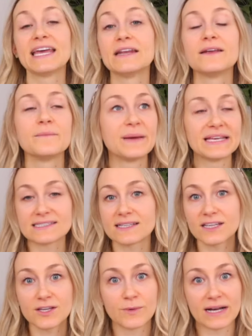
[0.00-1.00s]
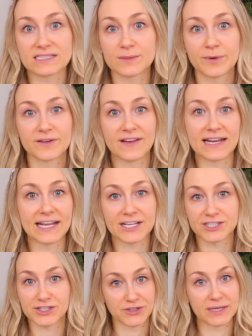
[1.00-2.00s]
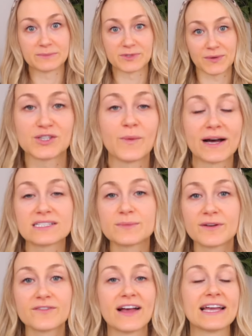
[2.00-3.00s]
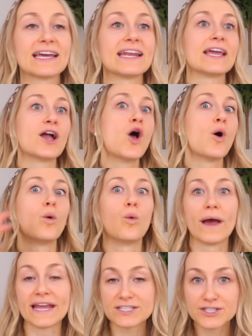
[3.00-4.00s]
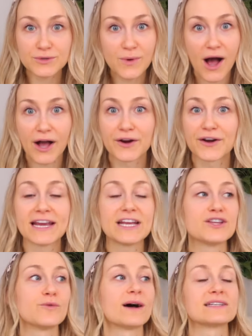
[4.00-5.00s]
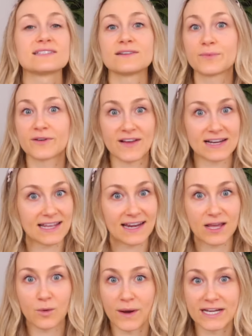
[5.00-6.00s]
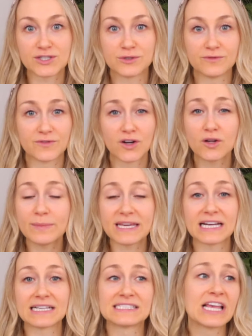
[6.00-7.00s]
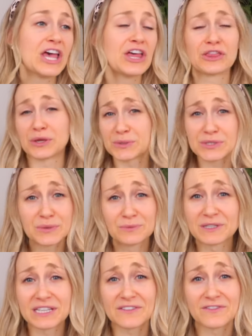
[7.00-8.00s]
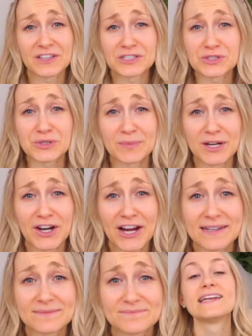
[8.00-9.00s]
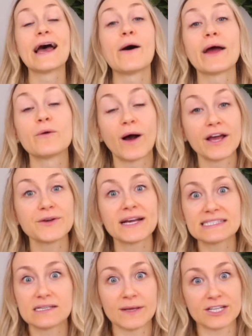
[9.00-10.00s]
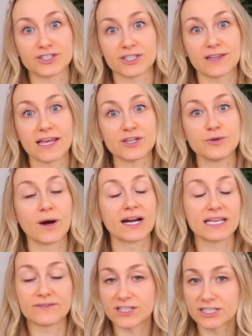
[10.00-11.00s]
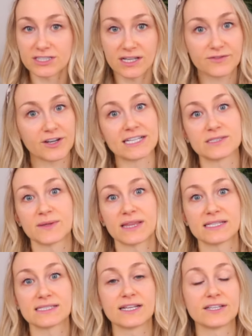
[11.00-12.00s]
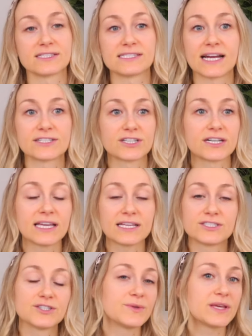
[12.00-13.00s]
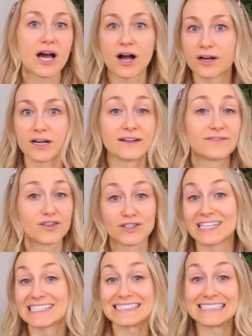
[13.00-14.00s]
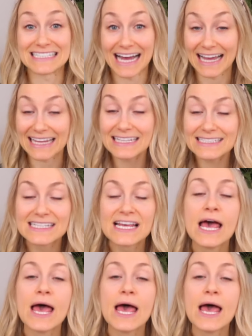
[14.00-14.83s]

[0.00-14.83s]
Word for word: And basically, you want to prevent extremes. So you want to prevent getting way too hungry and you want to prevent getting way too full because those don't really feel super great. Now, I want you guys to make sure that you are giving yourself grace with this and it's not turning into the hunger and fullness diet